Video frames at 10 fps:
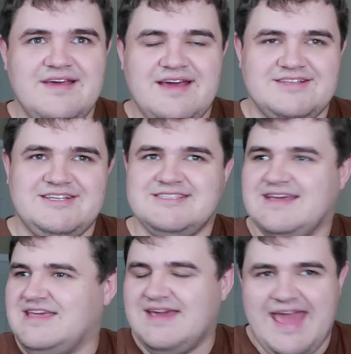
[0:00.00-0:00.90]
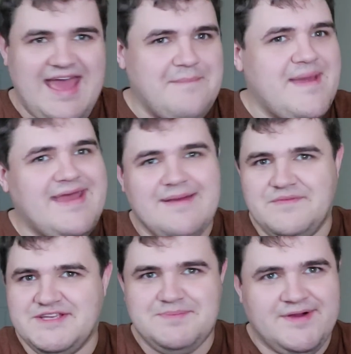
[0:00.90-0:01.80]
it's just like, you can't make him
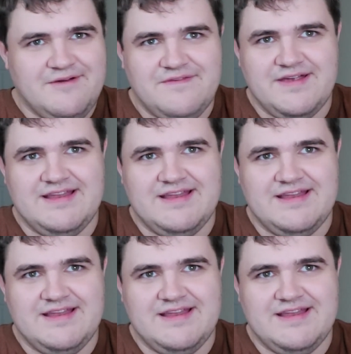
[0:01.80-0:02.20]
this perfect.